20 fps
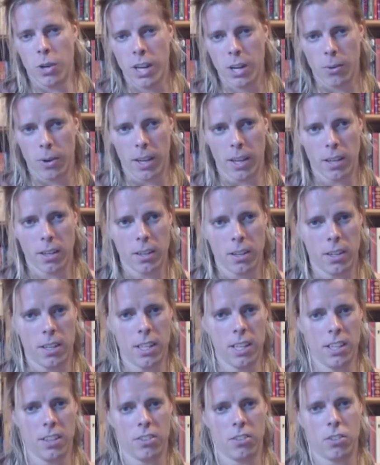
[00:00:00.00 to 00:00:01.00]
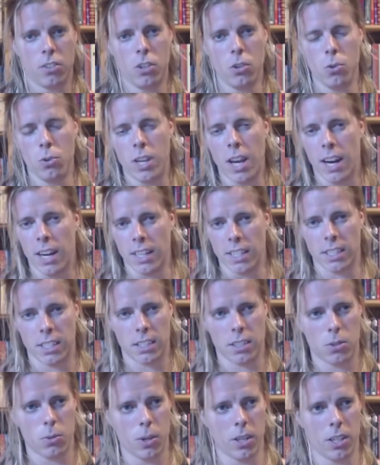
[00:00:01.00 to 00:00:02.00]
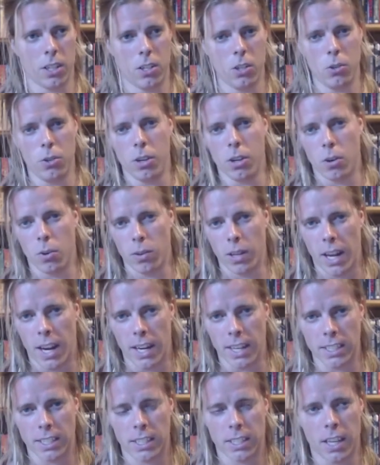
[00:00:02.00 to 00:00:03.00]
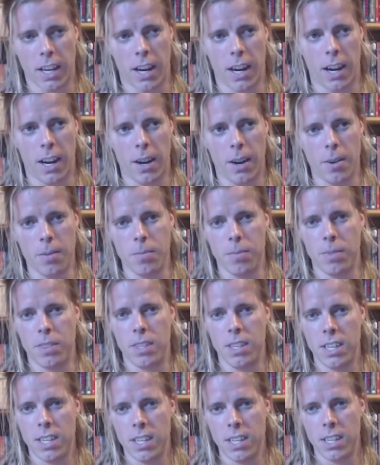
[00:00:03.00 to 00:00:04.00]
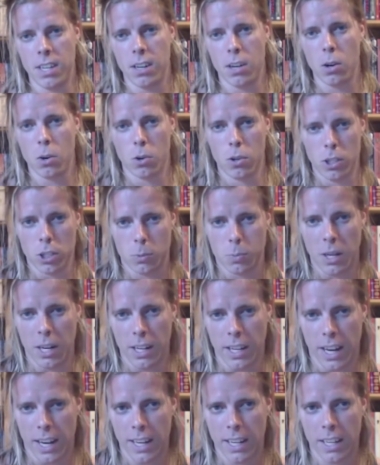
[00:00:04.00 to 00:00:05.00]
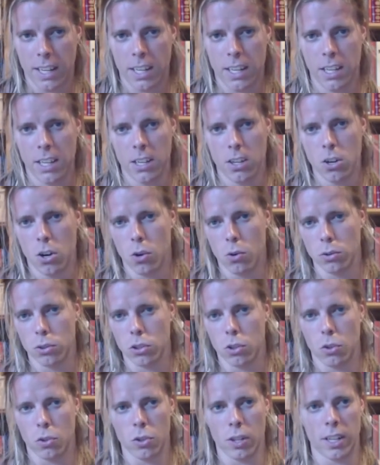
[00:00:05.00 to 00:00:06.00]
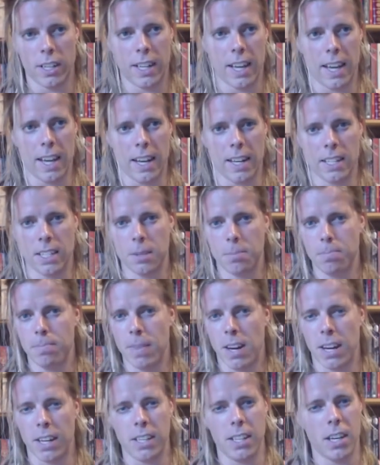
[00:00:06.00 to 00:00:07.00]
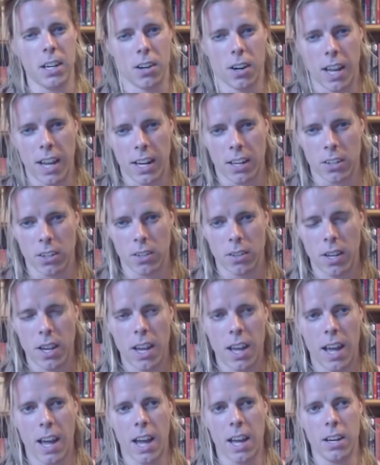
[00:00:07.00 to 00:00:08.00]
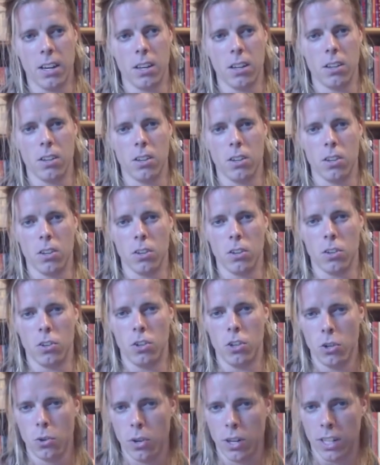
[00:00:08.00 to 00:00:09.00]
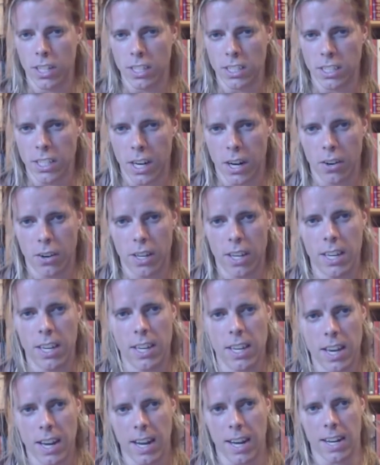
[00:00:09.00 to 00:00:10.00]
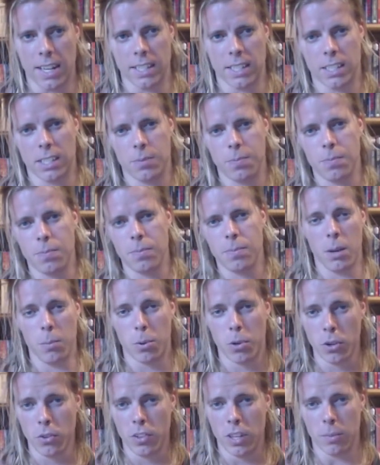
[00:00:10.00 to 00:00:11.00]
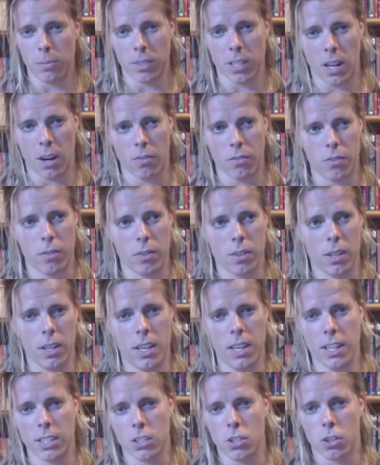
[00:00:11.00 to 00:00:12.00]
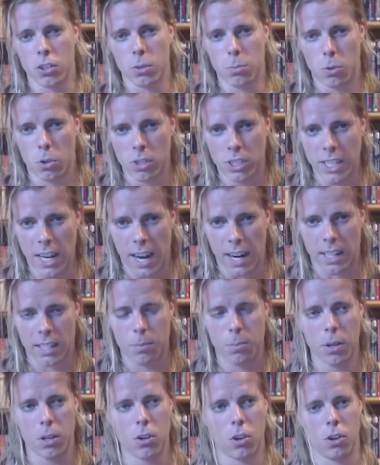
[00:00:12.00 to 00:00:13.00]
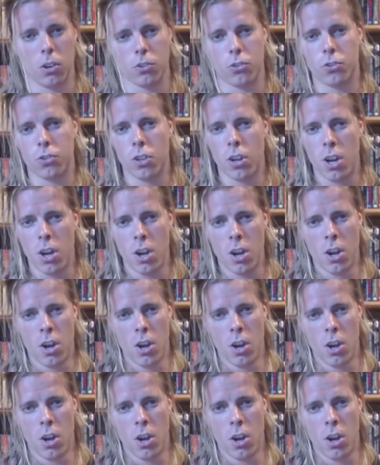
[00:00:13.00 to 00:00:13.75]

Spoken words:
So anyway, these two guys, 22-year-old guys, the glorious pill guy, he goes on a date a year later, and during this year, he has improved himself. He has gotten more jacked because